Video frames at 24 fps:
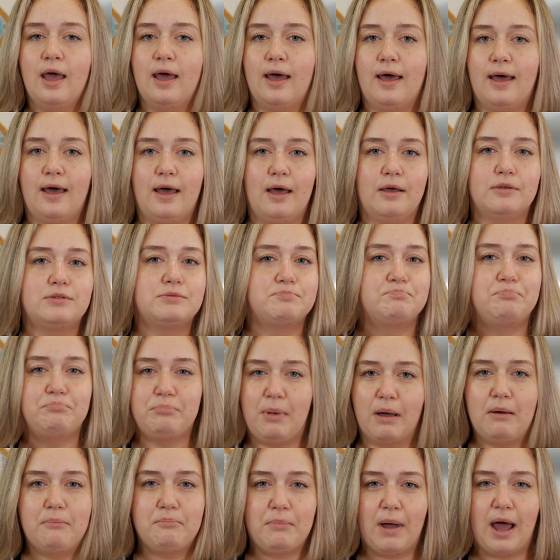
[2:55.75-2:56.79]

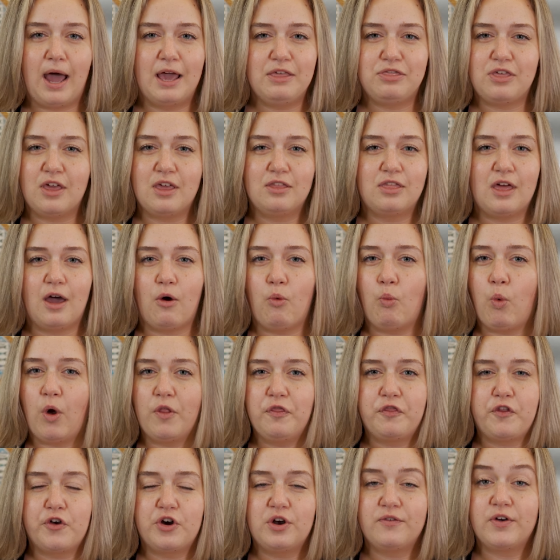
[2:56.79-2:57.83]
I think that
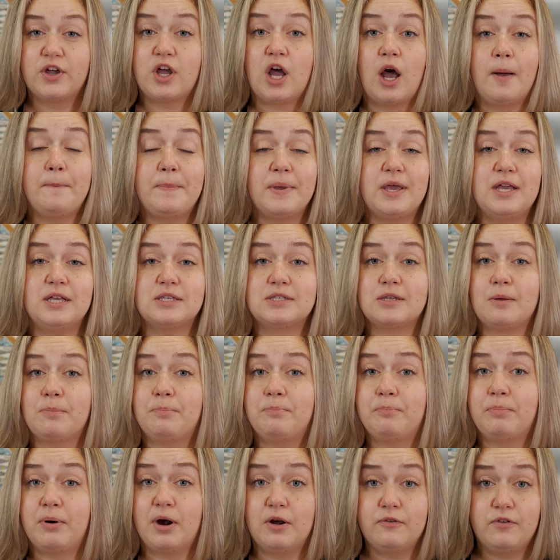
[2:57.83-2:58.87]
1/3 of a cup is
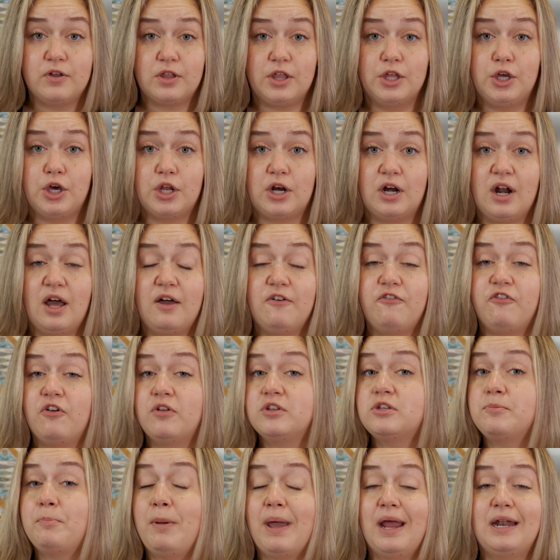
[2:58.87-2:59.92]
perfectly good enough.
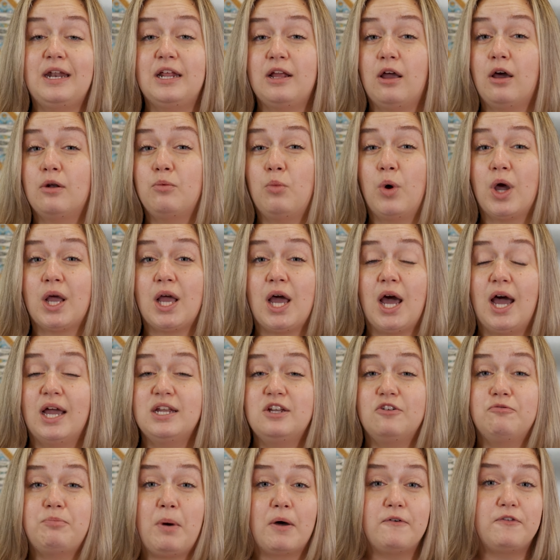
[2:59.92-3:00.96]
Depending on what kind
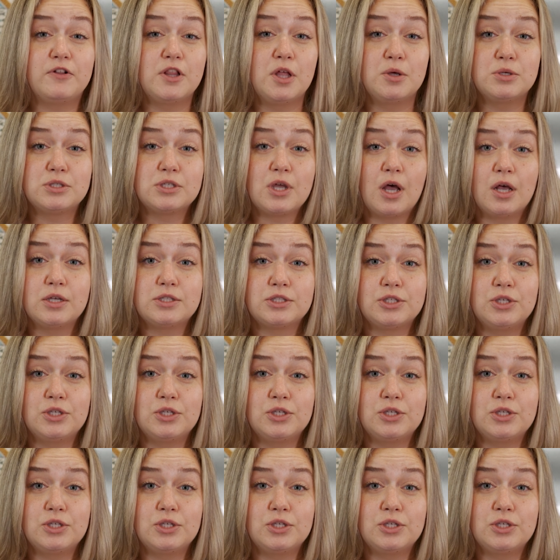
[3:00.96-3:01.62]
of buffalo sauce